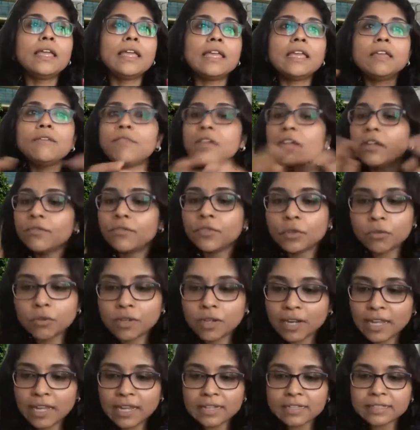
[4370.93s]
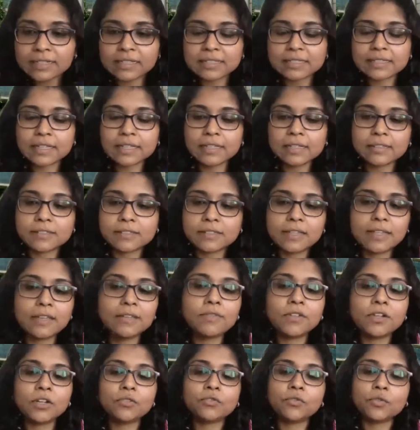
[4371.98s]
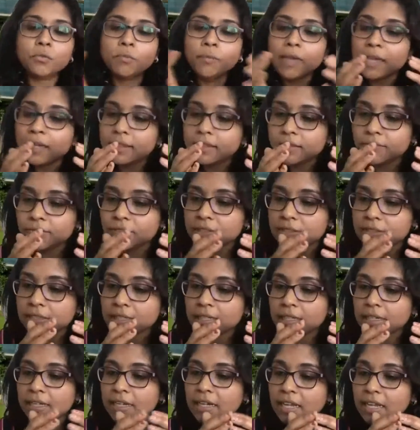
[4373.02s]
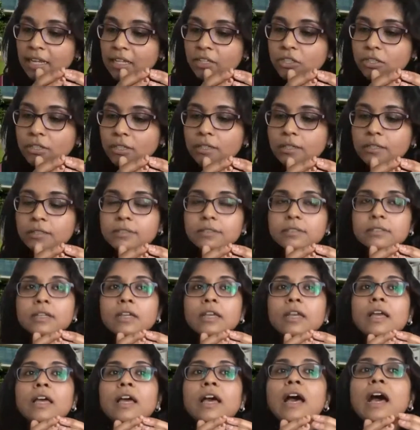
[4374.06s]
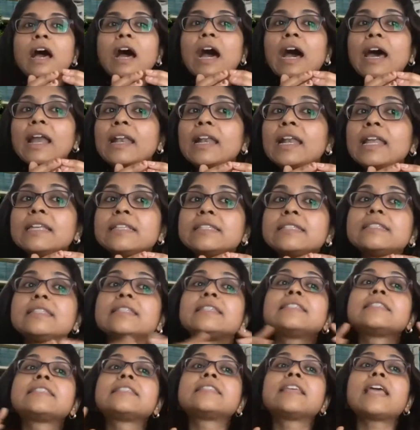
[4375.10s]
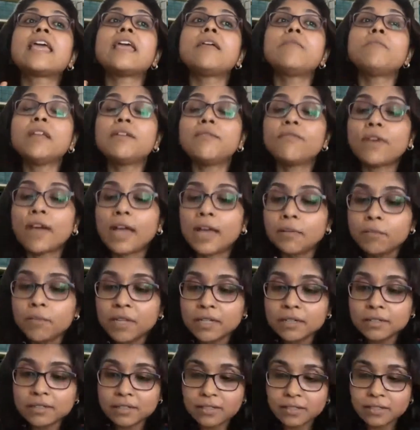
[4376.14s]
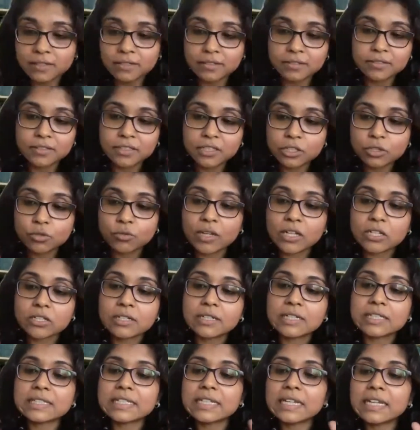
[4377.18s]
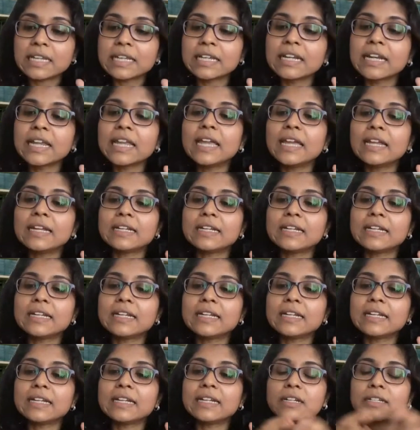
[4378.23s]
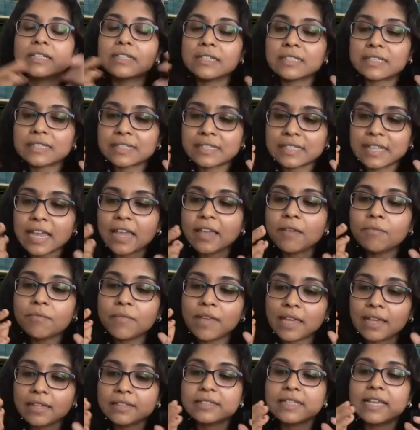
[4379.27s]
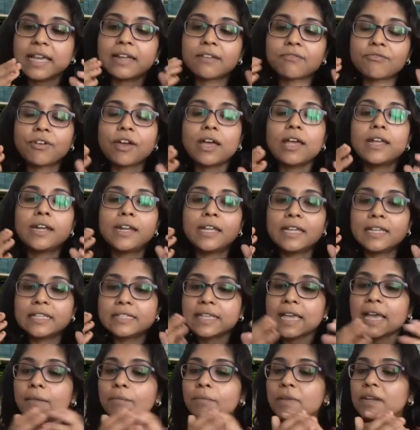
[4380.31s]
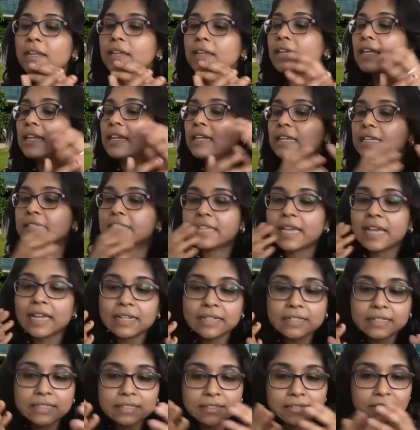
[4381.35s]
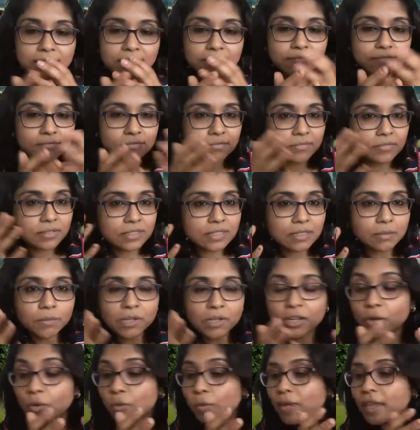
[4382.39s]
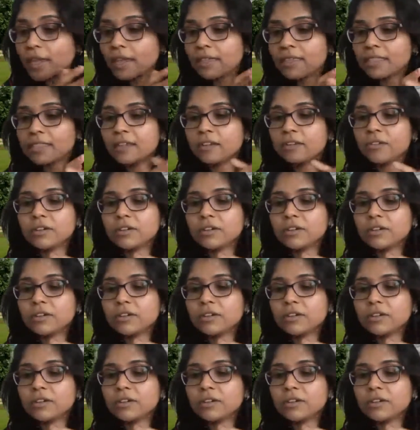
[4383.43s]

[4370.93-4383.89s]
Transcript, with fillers: even if you create the cells, even if you make the physical connection, unless the same environmental situation is recreated so that the same exact firing is happening in exact similar way in the